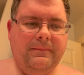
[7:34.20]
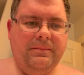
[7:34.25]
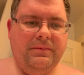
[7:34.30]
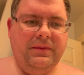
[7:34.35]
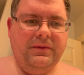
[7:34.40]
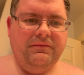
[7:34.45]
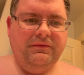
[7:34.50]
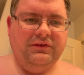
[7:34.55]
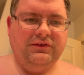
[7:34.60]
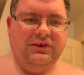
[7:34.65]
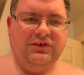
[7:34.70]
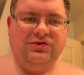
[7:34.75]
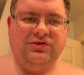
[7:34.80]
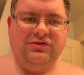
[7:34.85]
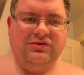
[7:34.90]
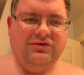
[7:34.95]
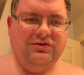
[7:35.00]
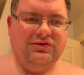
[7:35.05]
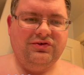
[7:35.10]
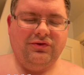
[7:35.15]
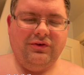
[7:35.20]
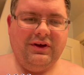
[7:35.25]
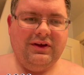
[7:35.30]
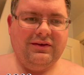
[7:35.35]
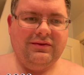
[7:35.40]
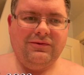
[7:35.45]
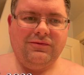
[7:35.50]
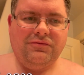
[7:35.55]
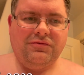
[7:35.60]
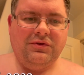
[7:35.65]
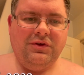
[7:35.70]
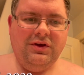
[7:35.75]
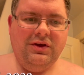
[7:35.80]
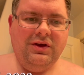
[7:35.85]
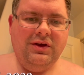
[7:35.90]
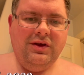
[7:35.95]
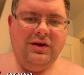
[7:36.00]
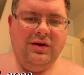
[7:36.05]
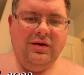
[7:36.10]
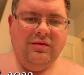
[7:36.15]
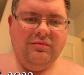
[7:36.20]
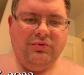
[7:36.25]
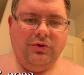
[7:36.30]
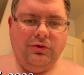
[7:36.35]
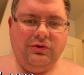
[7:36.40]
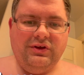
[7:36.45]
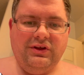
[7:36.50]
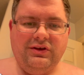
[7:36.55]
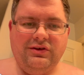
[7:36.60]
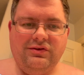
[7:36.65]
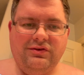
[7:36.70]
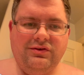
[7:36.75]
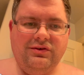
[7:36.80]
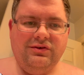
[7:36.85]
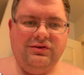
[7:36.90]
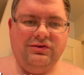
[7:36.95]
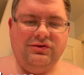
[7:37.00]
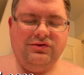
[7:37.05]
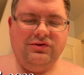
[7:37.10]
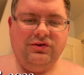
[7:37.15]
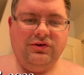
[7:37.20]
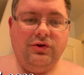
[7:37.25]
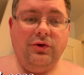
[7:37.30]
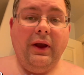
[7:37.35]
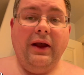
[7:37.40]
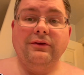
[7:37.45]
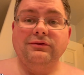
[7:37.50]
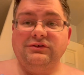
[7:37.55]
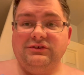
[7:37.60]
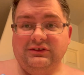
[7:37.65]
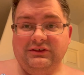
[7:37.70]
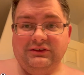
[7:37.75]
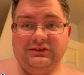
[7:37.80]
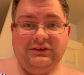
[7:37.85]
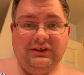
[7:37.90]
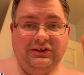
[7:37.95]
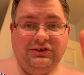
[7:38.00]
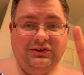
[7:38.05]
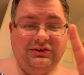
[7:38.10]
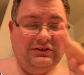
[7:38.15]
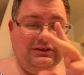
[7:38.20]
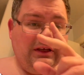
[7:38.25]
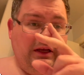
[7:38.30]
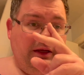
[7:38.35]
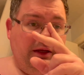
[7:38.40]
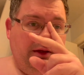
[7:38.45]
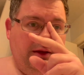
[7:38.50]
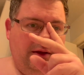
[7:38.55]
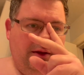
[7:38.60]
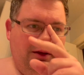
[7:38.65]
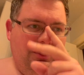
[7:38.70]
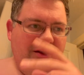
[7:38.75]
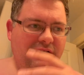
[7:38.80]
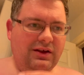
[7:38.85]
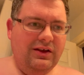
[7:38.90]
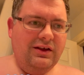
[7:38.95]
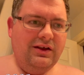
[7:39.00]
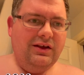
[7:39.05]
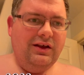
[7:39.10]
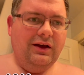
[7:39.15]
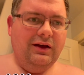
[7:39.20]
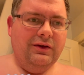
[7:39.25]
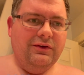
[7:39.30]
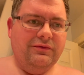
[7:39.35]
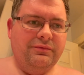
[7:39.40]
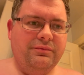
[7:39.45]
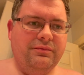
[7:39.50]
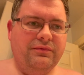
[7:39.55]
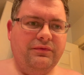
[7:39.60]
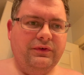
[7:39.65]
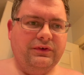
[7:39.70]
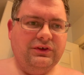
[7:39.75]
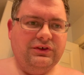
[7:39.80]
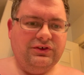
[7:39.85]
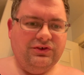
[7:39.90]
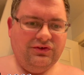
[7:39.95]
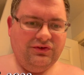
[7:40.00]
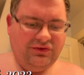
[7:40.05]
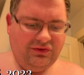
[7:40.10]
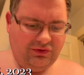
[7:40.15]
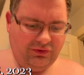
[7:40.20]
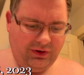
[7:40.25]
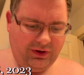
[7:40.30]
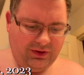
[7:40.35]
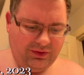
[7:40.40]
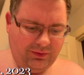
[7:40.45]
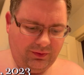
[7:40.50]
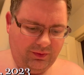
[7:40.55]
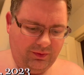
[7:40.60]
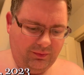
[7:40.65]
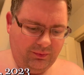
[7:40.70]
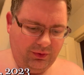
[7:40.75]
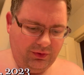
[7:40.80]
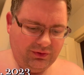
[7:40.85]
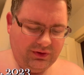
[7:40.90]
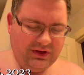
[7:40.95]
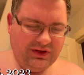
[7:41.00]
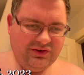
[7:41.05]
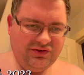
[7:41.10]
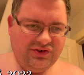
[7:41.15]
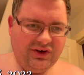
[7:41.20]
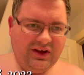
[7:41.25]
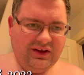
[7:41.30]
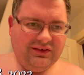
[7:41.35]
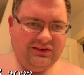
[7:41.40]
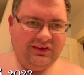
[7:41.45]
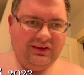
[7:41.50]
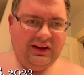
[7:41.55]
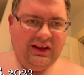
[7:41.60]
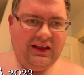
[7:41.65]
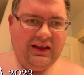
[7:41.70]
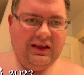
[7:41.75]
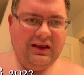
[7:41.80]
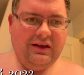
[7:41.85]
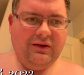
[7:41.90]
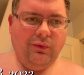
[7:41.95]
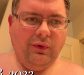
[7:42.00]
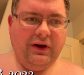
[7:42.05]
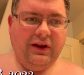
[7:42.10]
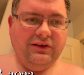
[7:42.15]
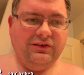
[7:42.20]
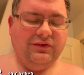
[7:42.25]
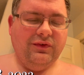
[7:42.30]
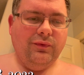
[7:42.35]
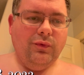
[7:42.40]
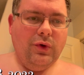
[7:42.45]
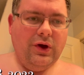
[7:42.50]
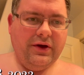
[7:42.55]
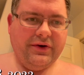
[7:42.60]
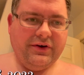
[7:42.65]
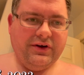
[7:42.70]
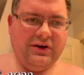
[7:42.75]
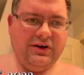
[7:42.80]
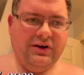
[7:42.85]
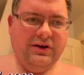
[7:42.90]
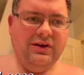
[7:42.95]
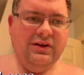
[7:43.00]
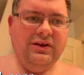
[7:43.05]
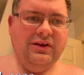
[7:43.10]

physician strength protein, 2 ounces, I should say, of physician strength protein shakes a day, 1 ounce of water,